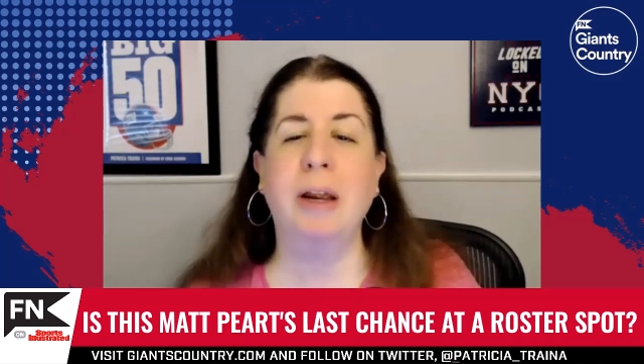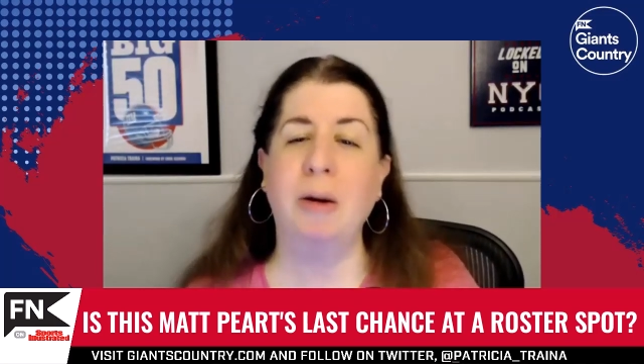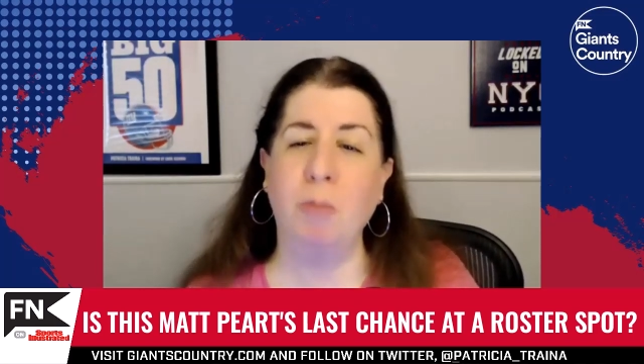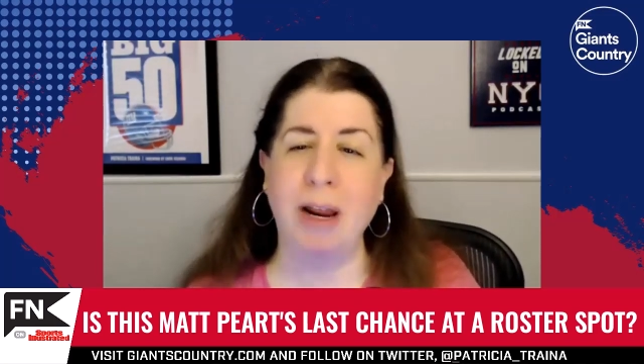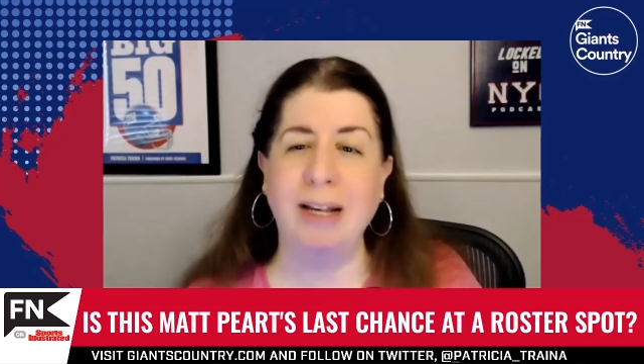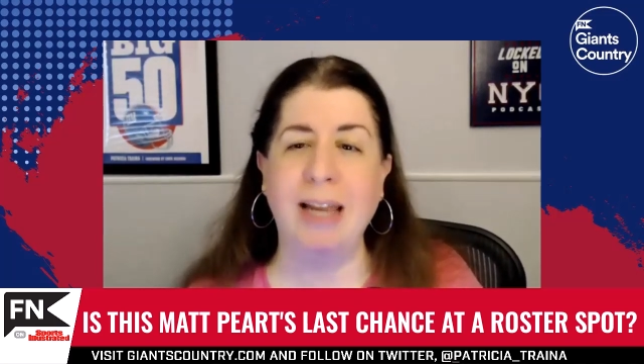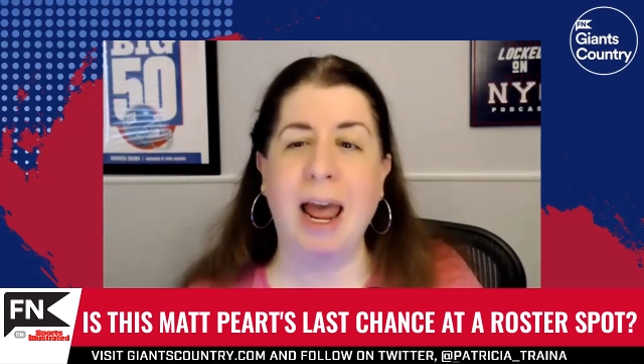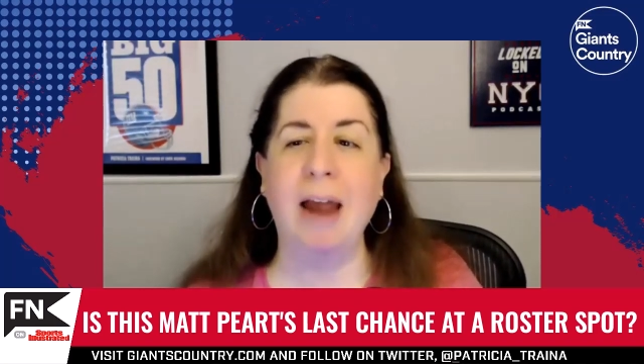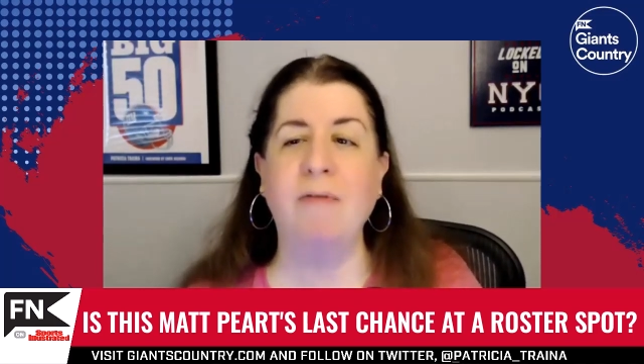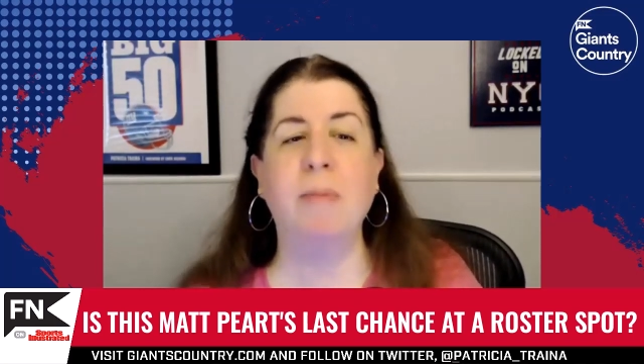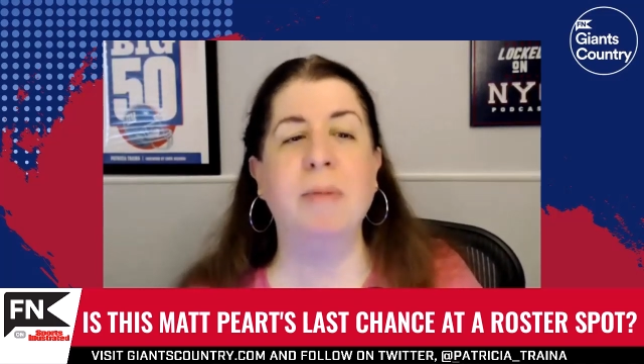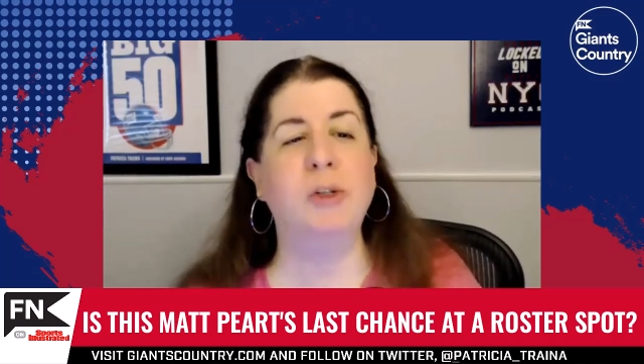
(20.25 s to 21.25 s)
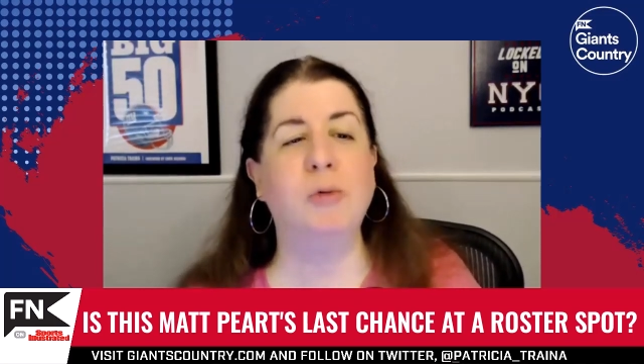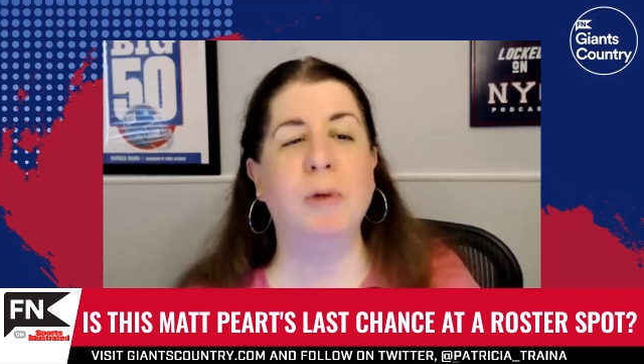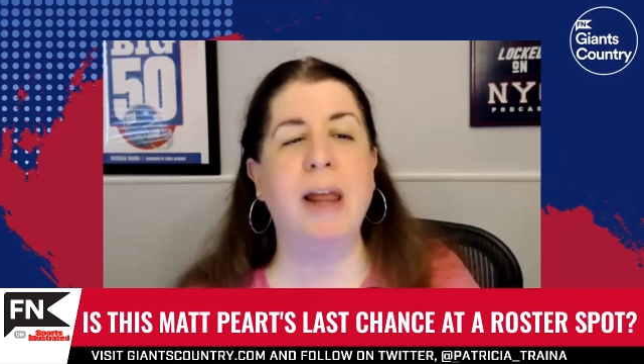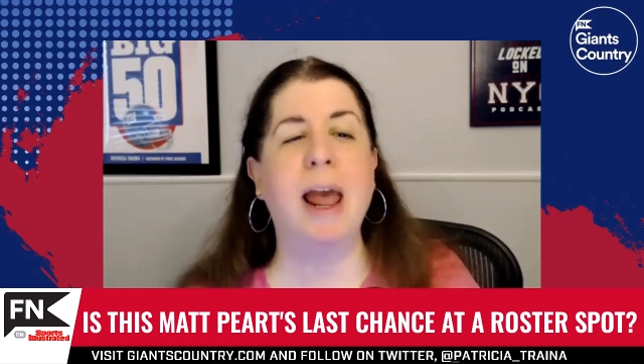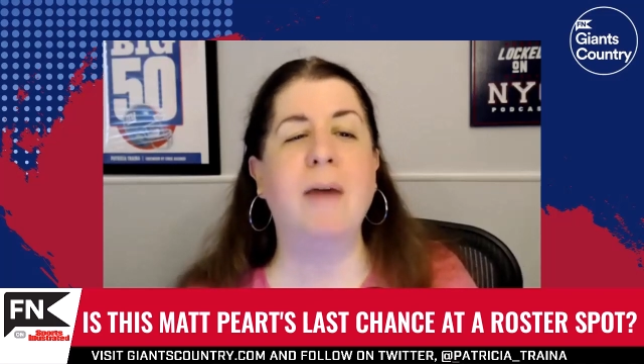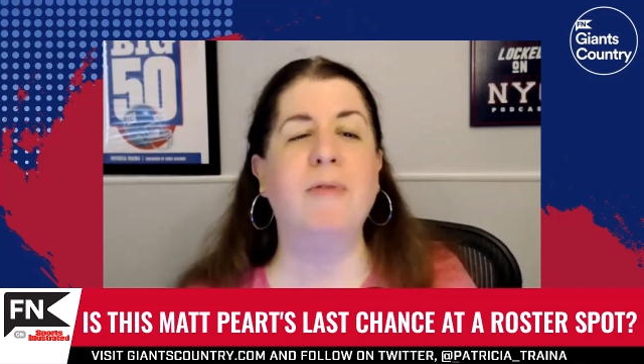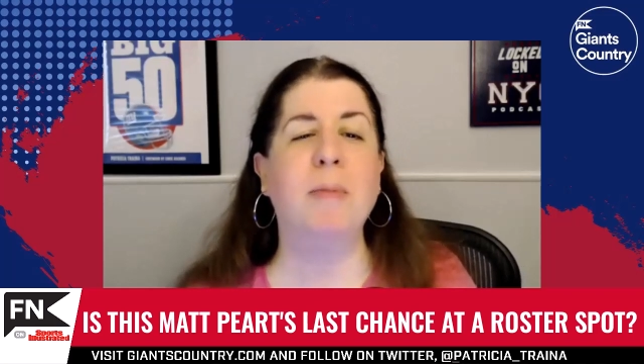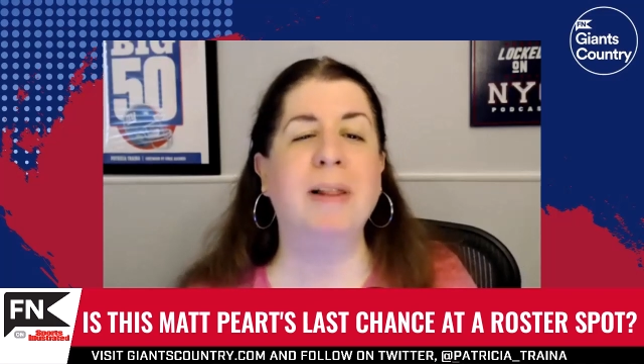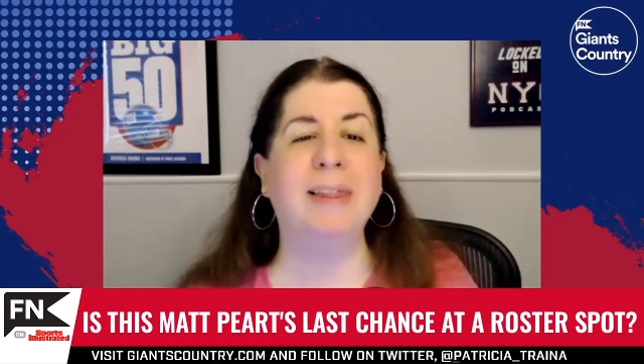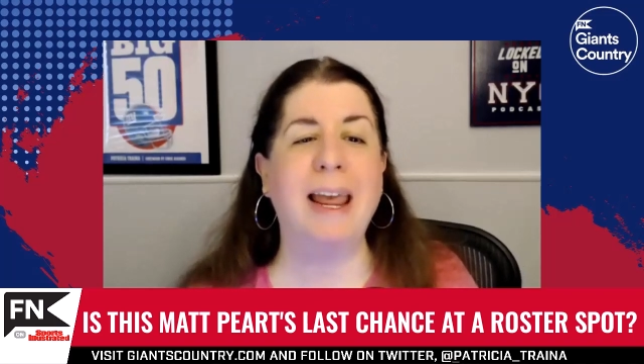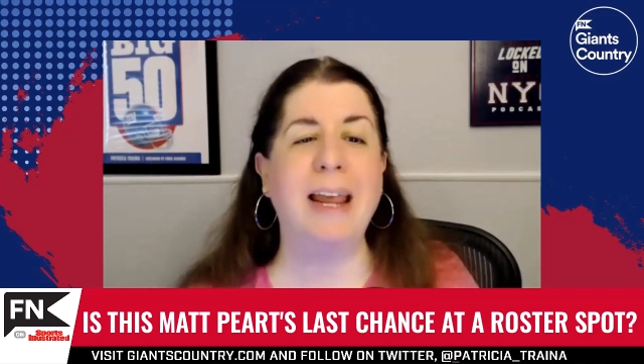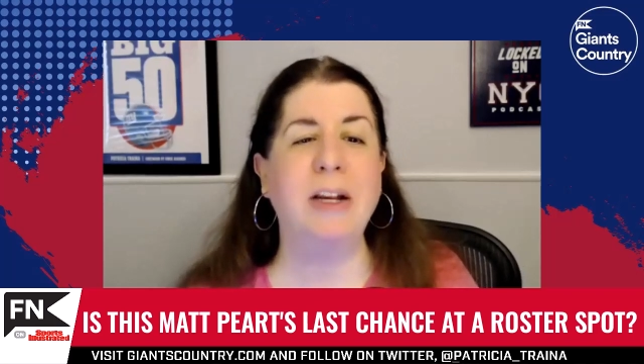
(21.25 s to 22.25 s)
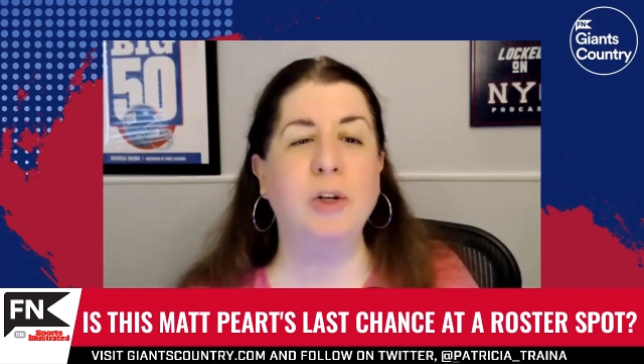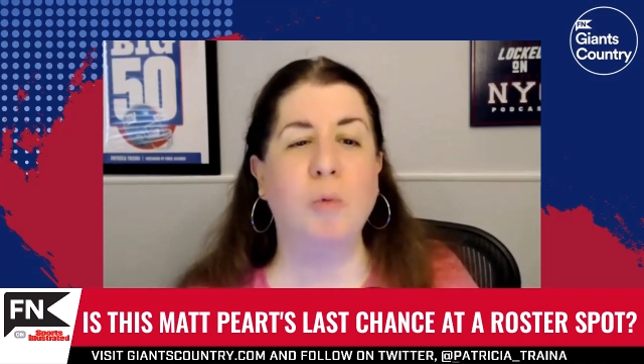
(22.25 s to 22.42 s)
in week 10 from his rehab from a late